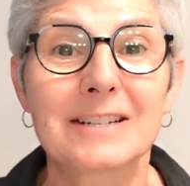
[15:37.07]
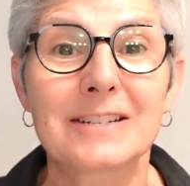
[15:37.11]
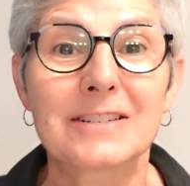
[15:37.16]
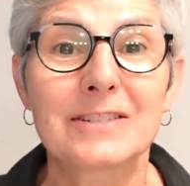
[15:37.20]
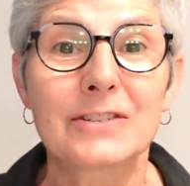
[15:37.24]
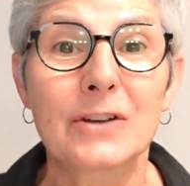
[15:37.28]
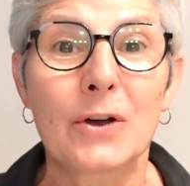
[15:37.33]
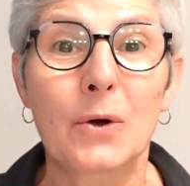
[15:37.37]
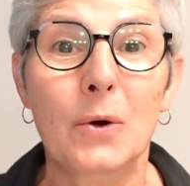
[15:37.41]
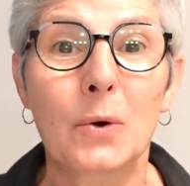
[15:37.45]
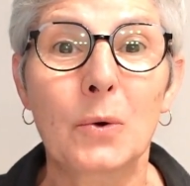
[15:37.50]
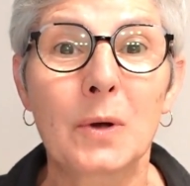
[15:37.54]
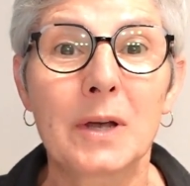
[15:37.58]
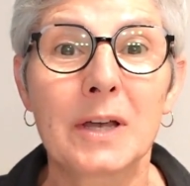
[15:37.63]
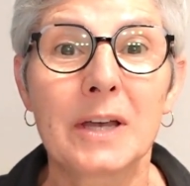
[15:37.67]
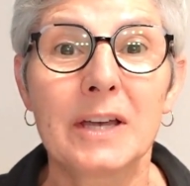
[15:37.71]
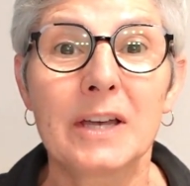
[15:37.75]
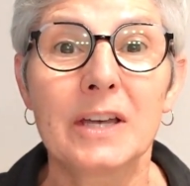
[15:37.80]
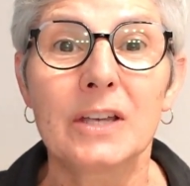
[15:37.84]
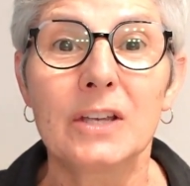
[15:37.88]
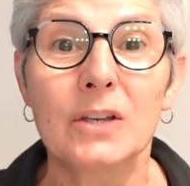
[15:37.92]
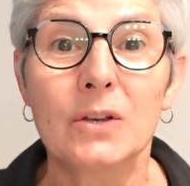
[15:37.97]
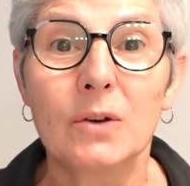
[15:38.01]
So
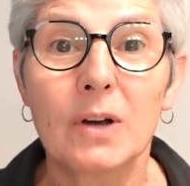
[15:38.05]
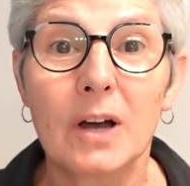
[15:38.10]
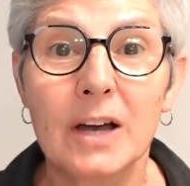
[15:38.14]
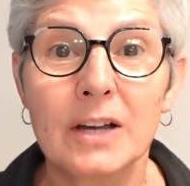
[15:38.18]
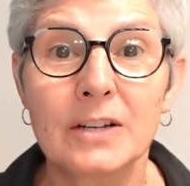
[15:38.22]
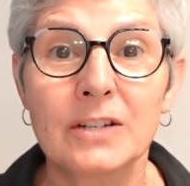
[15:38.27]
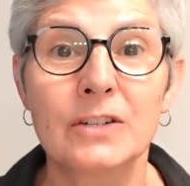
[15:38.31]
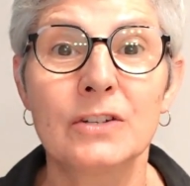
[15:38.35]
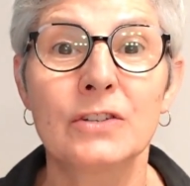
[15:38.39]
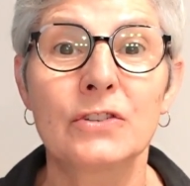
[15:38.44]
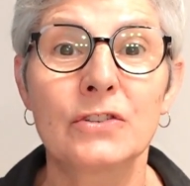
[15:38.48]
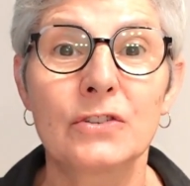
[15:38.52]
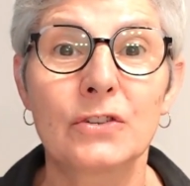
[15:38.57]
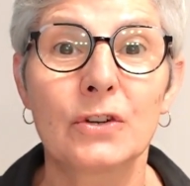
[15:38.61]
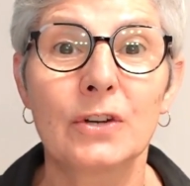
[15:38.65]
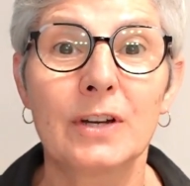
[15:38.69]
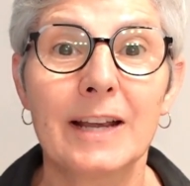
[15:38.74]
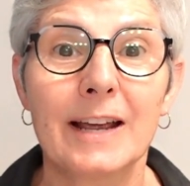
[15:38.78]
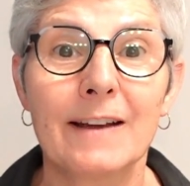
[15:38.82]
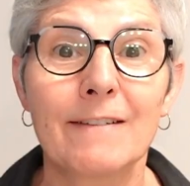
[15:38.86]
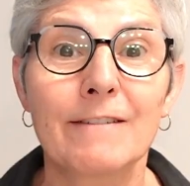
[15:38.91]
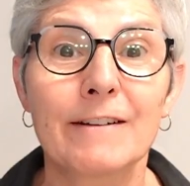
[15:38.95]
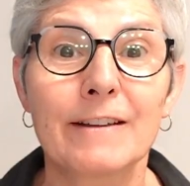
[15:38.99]
you
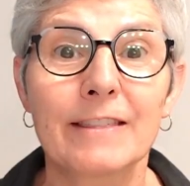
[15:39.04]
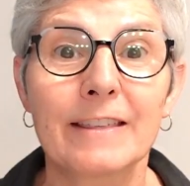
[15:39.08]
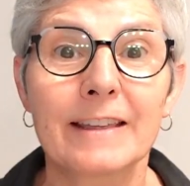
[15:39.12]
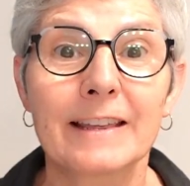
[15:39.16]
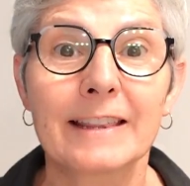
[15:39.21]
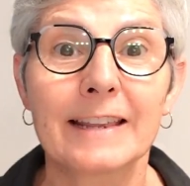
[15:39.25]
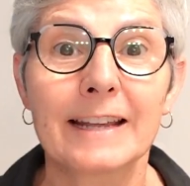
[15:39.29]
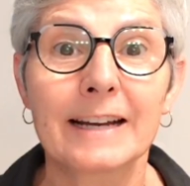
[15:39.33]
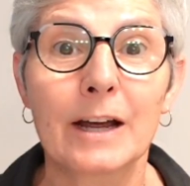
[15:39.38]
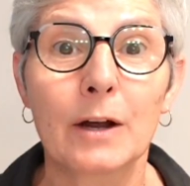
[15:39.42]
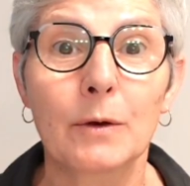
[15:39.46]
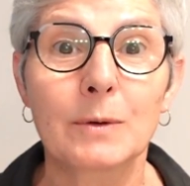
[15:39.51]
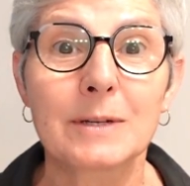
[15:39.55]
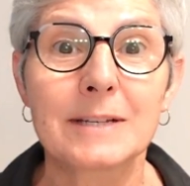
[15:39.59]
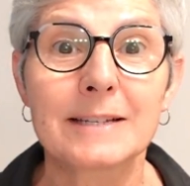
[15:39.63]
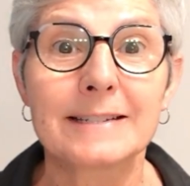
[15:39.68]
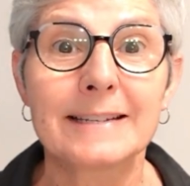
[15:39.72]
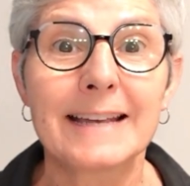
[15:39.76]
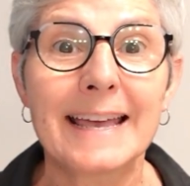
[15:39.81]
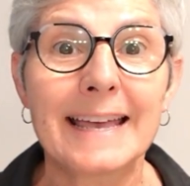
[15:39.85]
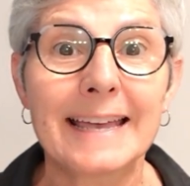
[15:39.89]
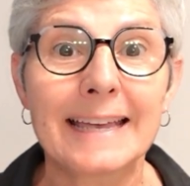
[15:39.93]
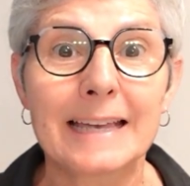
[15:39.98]
understood everything that I was
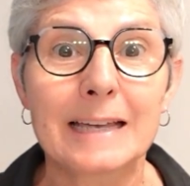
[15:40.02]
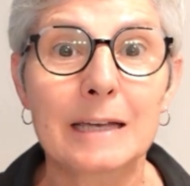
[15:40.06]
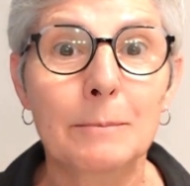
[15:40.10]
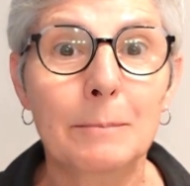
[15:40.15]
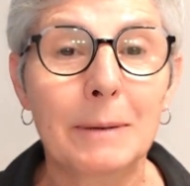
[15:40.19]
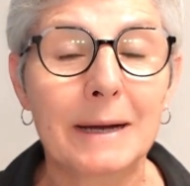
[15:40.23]
saying,